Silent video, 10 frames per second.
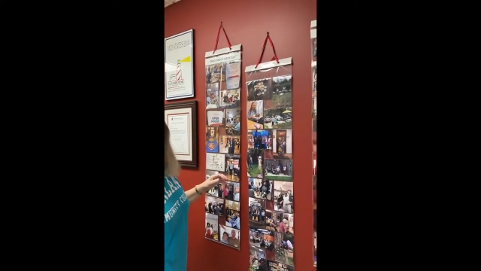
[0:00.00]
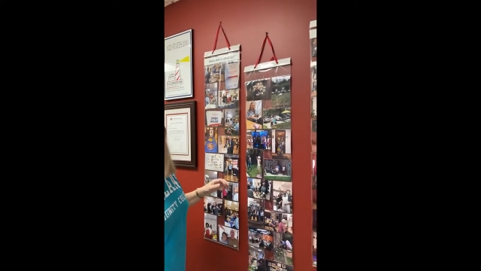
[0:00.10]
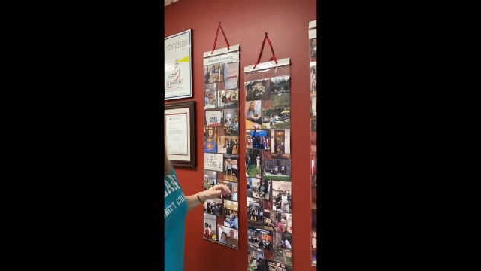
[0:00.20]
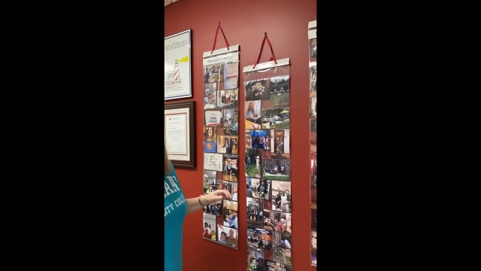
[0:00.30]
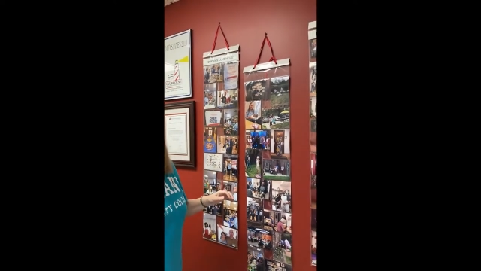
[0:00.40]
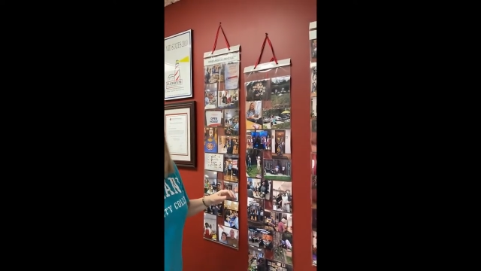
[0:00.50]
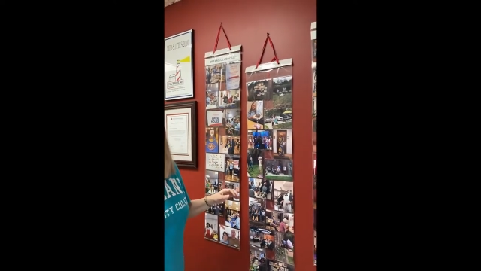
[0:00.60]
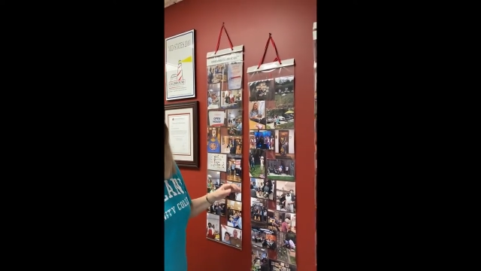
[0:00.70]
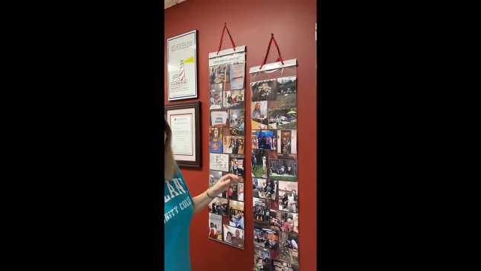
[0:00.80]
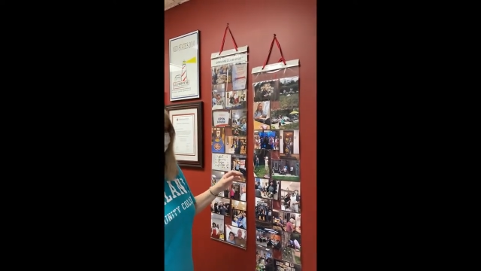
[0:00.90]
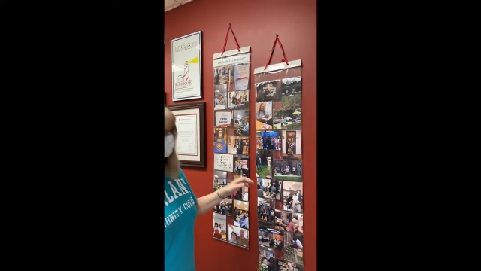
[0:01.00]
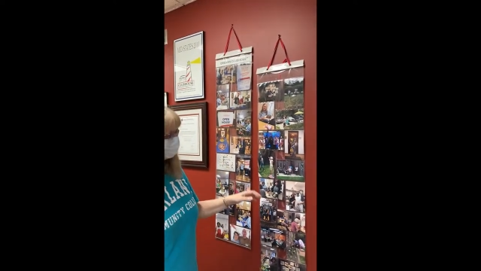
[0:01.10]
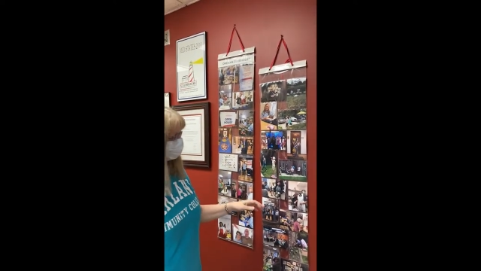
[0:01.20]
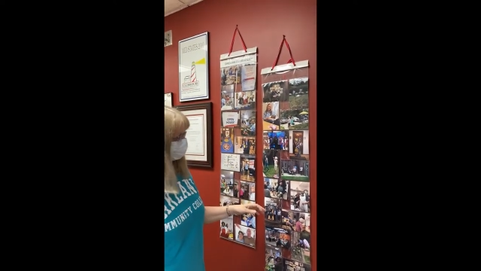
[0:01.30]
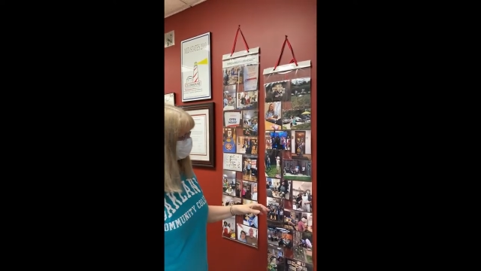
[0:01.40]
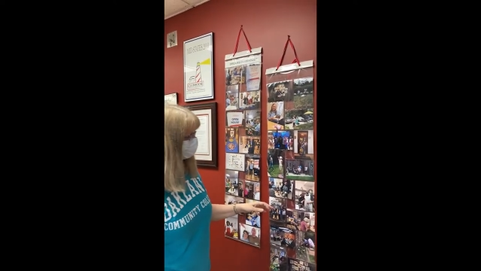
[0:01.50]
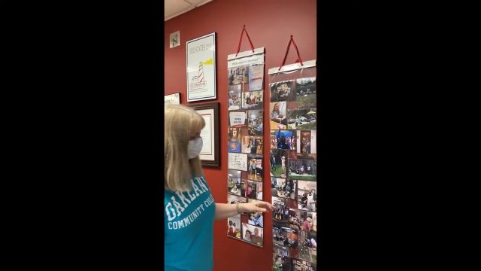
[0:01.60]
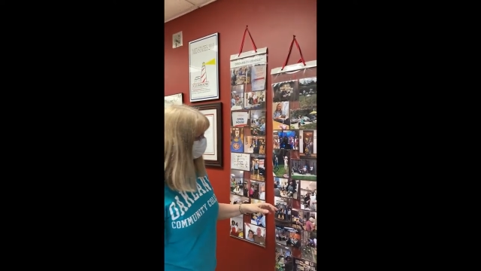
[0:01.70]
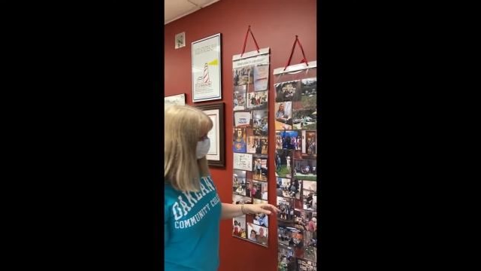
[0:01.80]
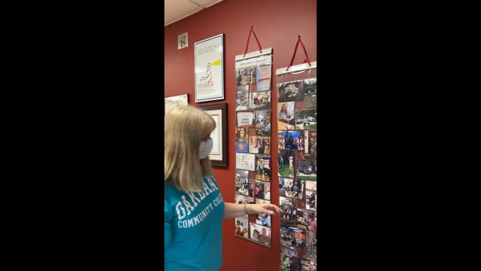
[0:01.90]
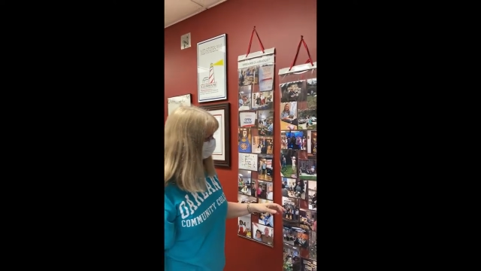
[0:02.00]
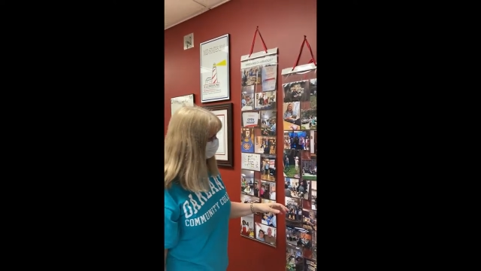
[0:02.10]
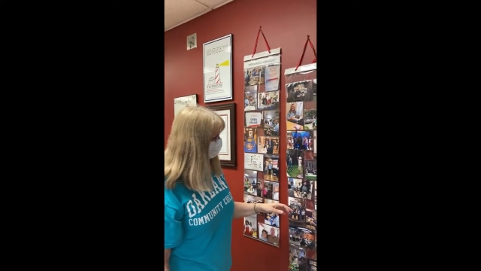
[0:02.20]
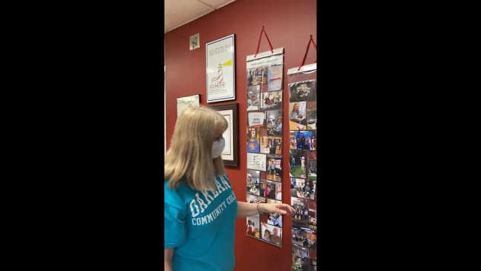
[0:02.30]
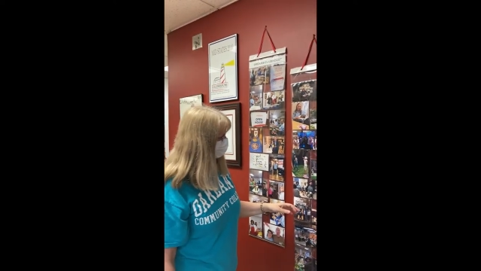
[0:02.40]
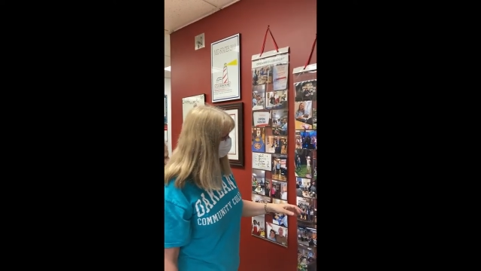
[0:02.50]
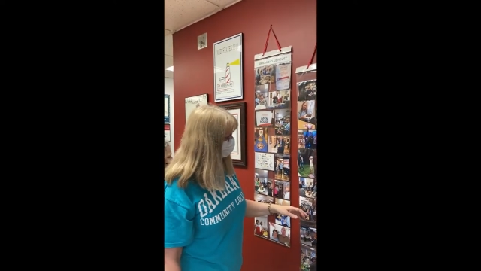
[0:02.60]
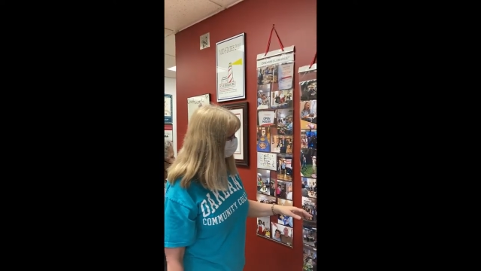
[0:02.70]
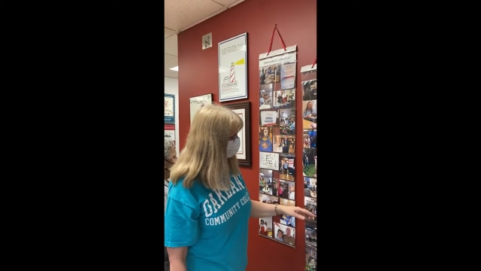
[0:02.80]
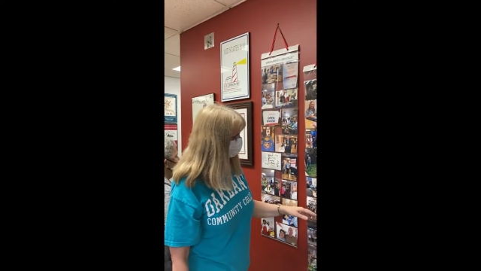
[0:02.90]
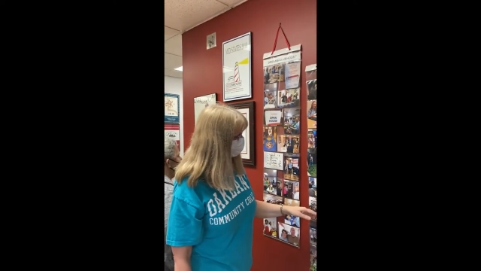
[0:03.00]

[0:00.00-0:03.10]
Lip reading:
Nobody's mouth can be seen.